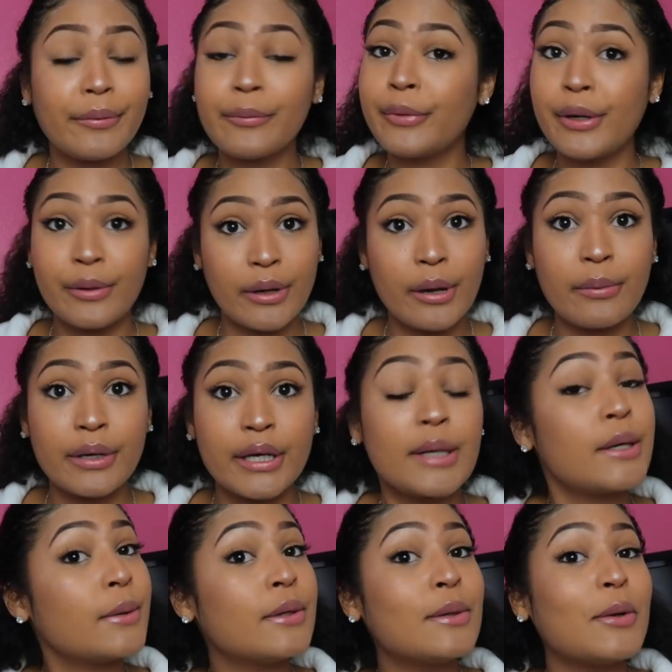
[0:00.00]
We gonna go with
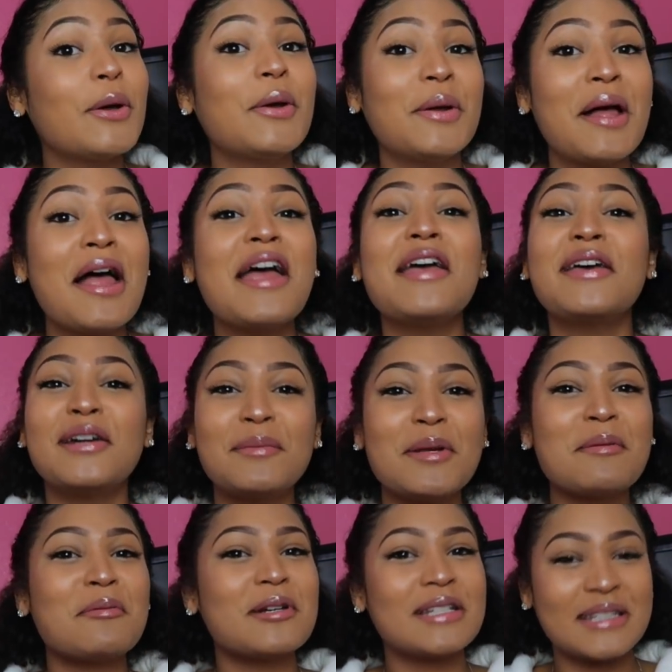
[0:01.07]
it. It'll
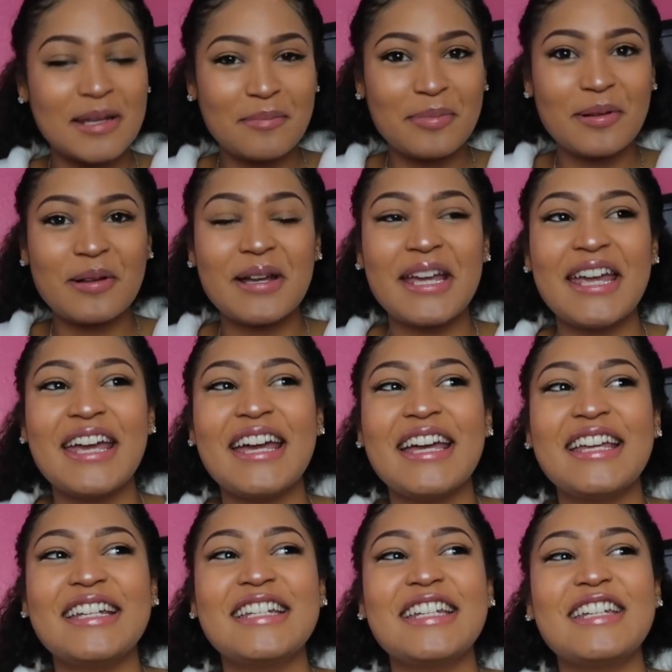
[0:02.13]
be more simple,
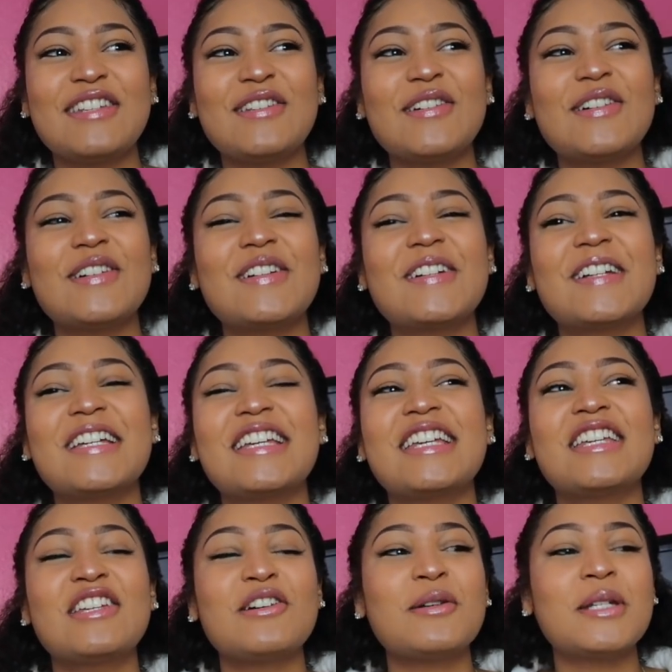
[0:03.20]
and you'll
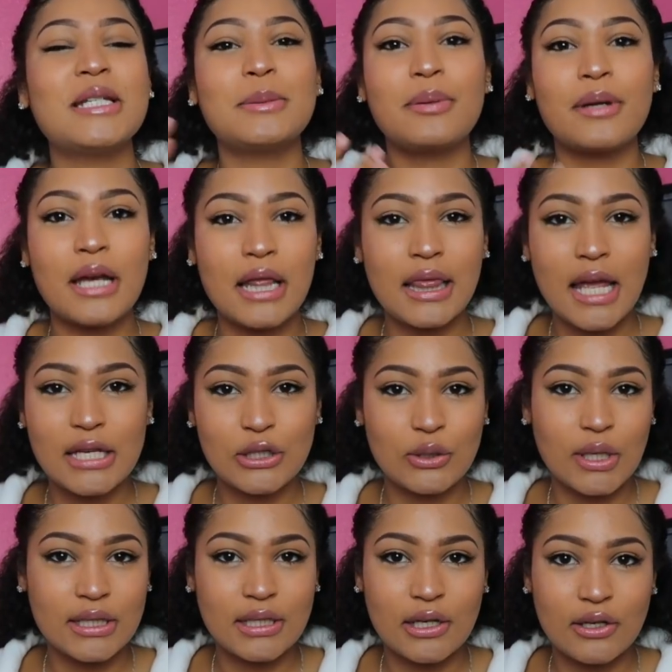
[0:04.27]
just put less
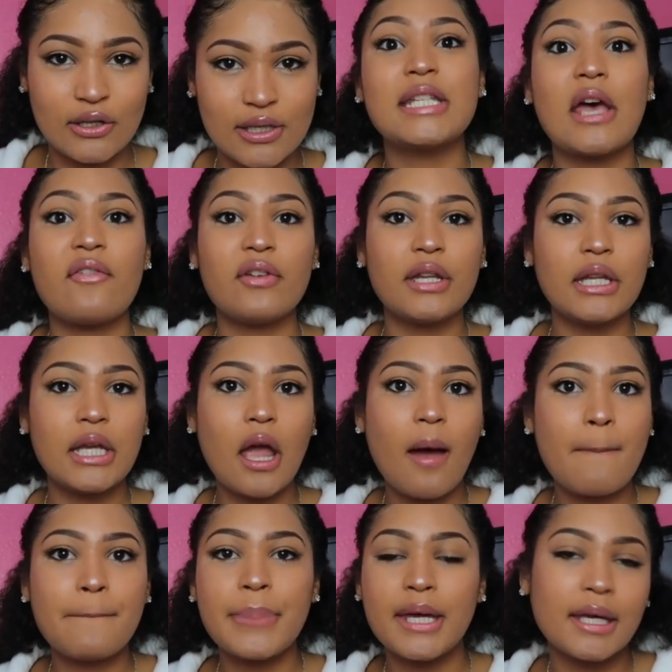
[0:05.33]
stress on yourself. Definitely
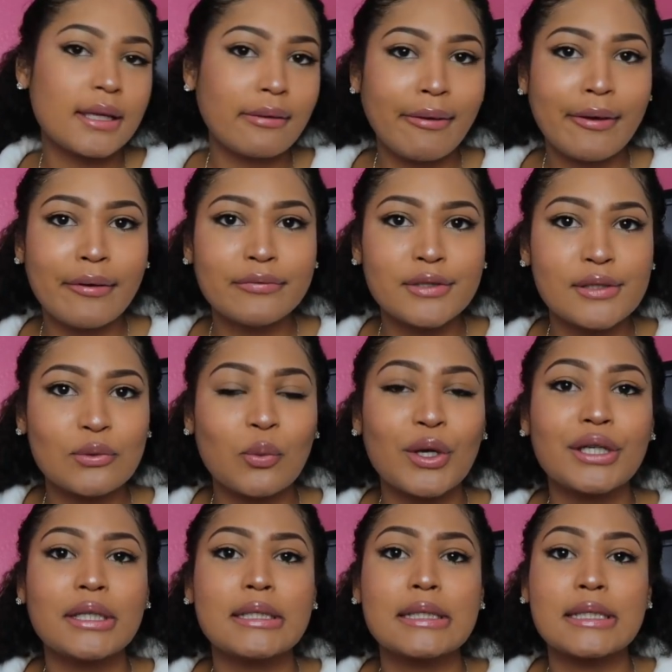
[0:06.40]
a big thing of just
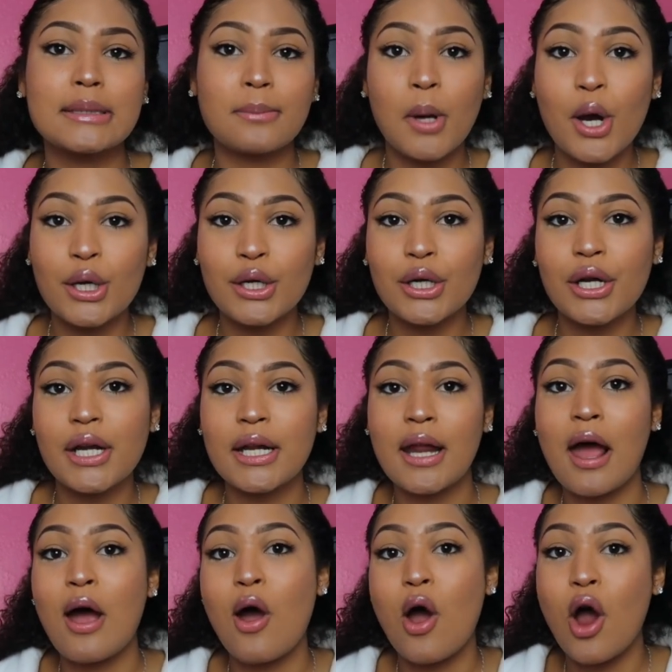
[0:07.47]
working smarter and
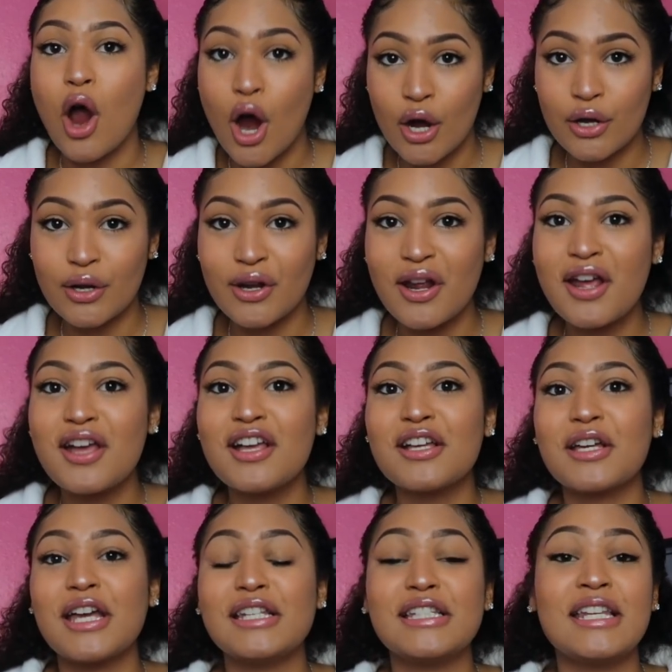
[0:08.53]
not harder,
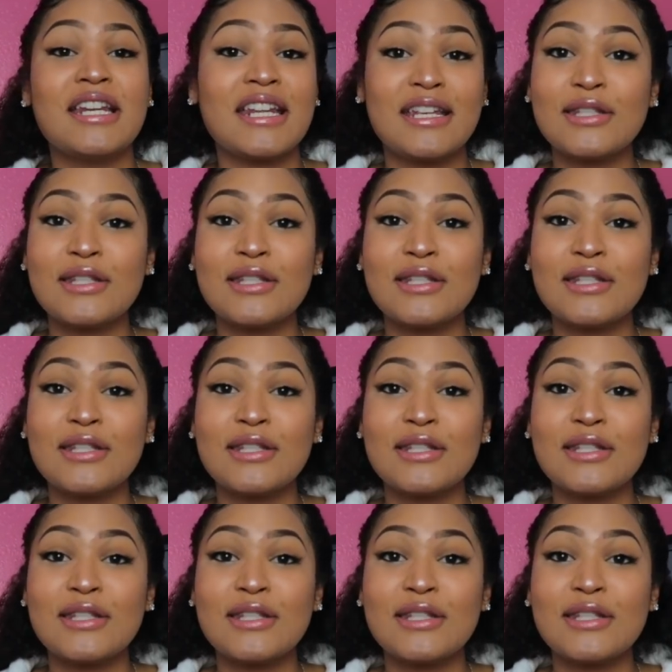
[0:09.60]
because it